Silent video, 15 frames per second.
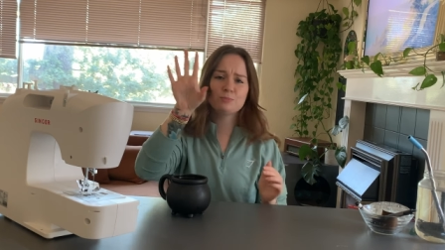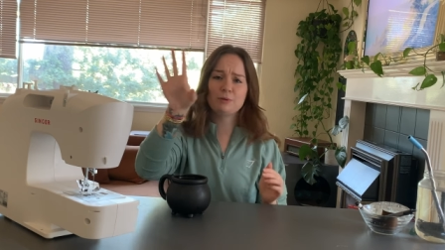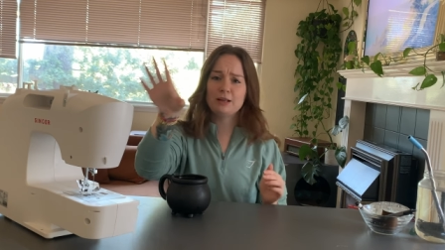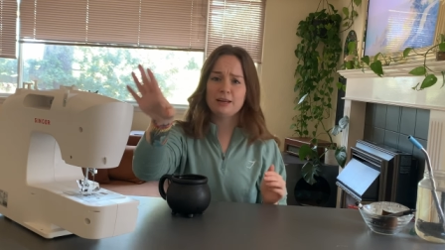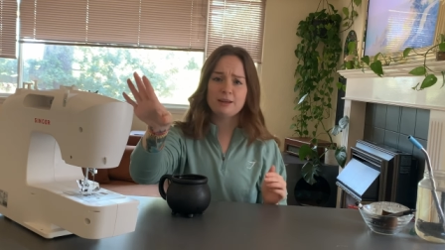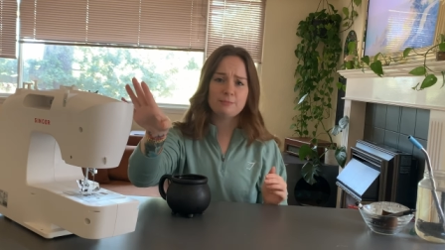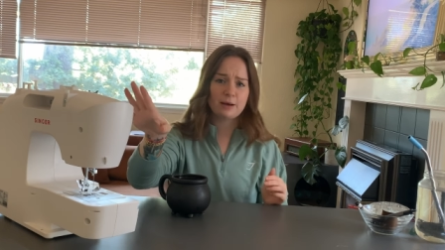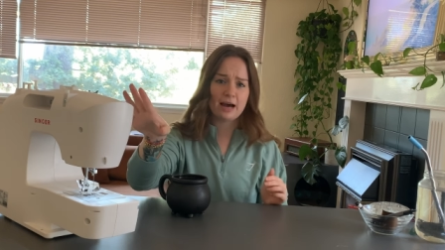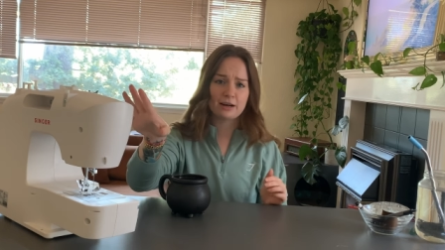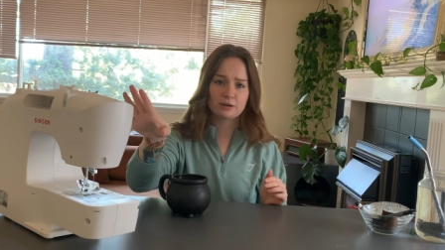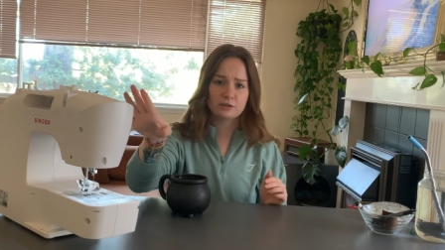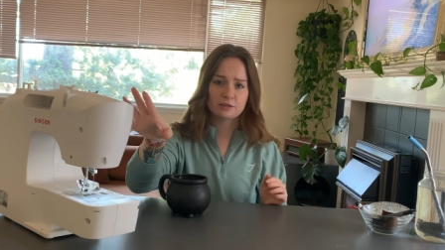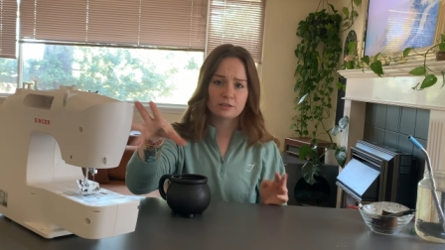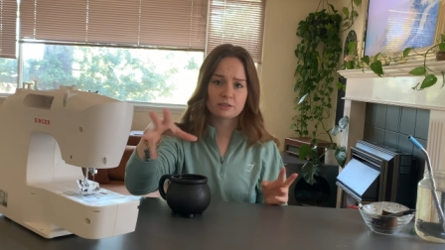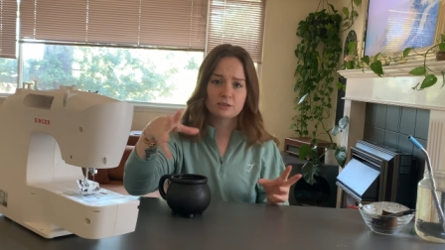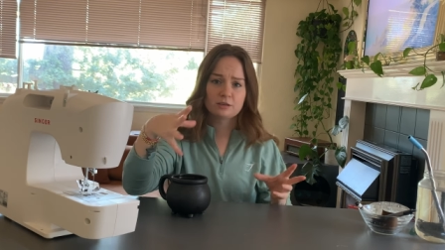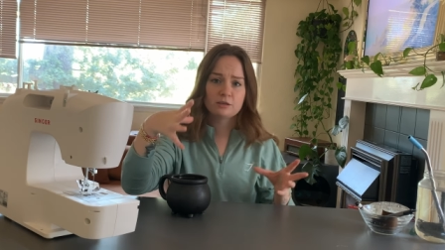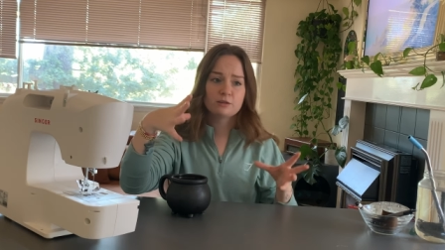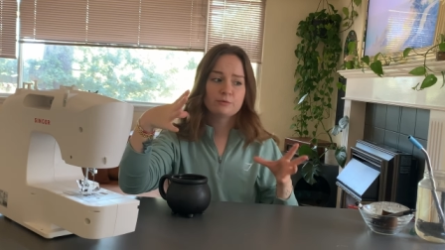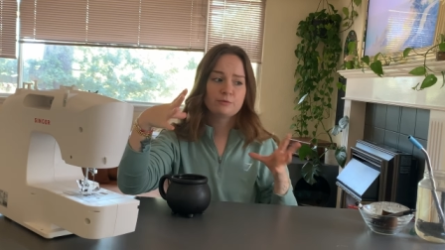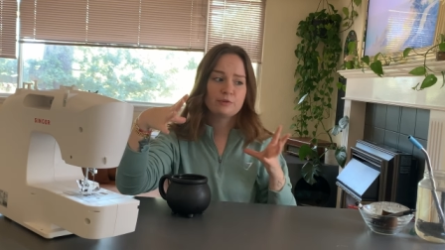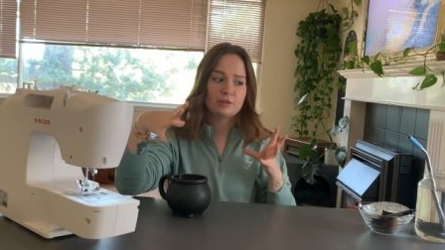plenty of patterns
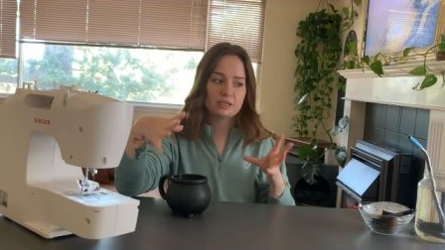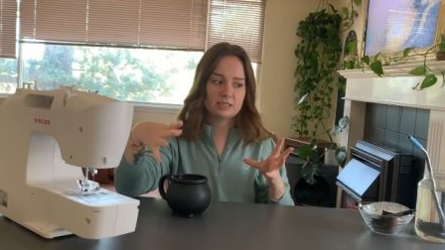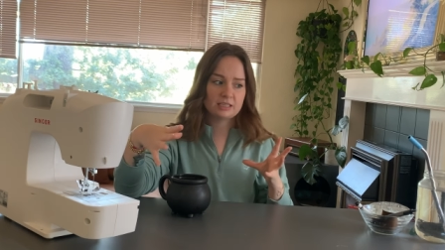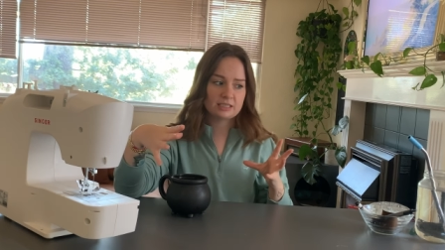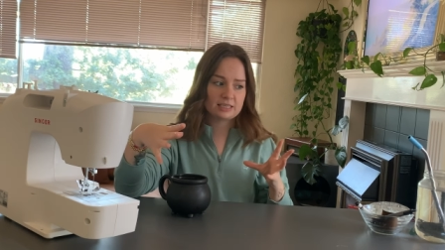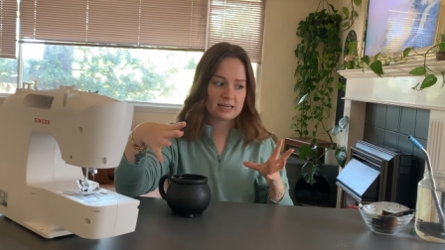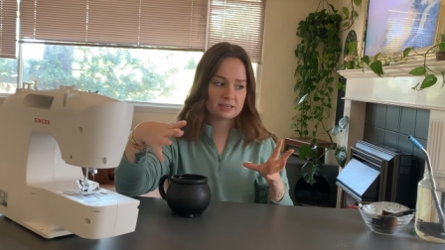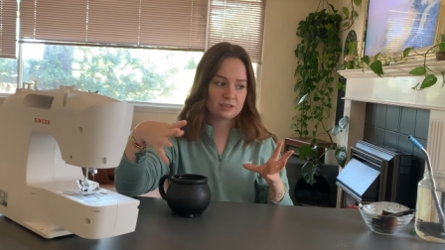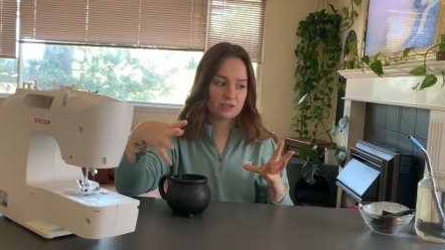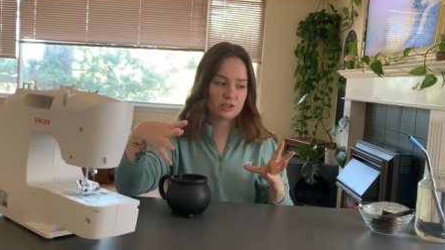for this exact